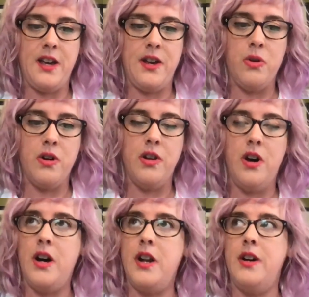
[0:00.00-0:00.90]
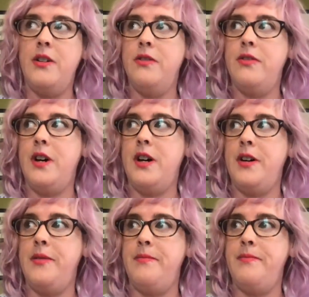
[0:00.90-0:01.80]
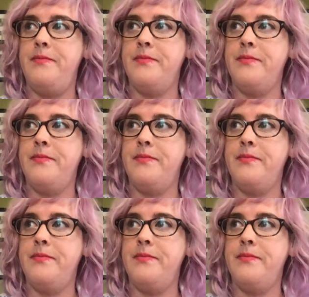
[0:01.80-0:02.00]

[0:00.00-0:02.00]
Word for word: or a lot of um,